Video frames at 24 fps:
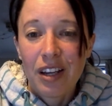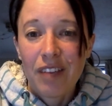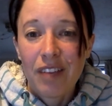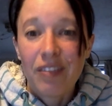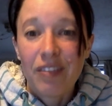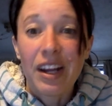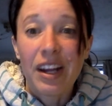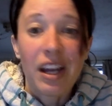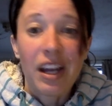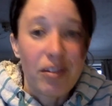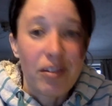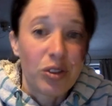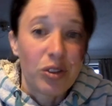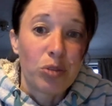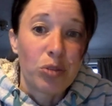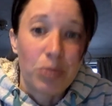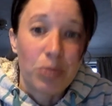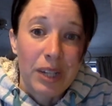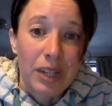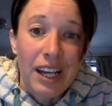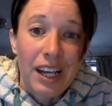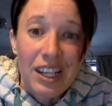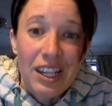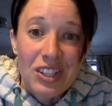They have an
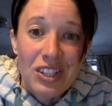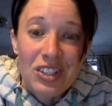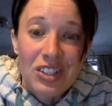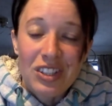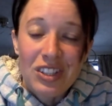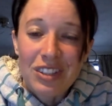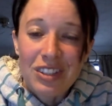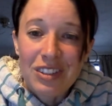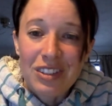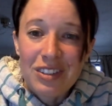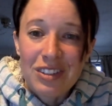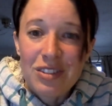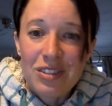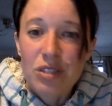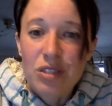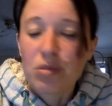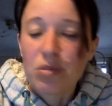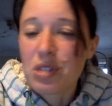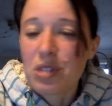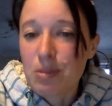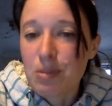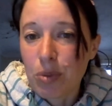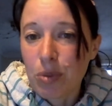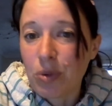obligation to
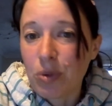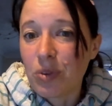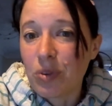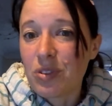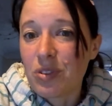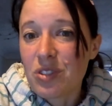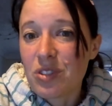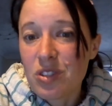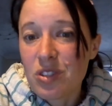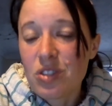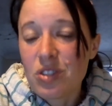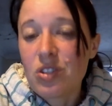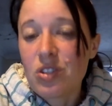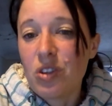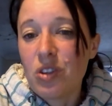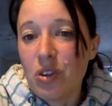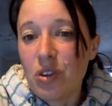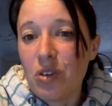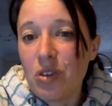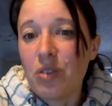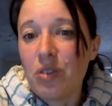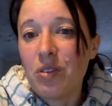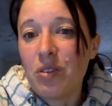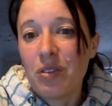respond
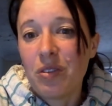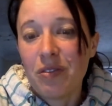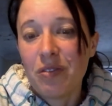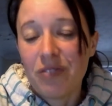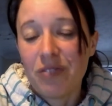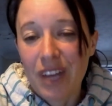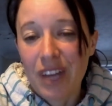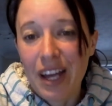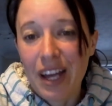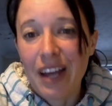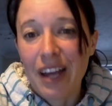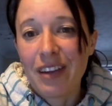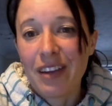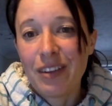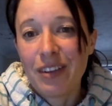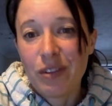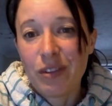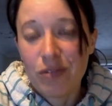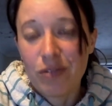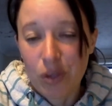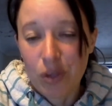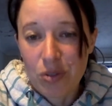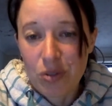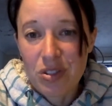to their
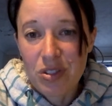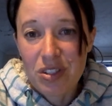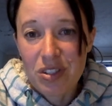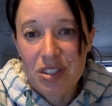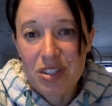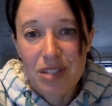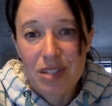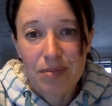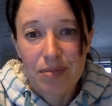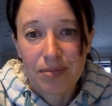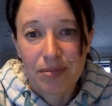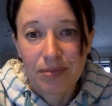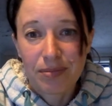voters.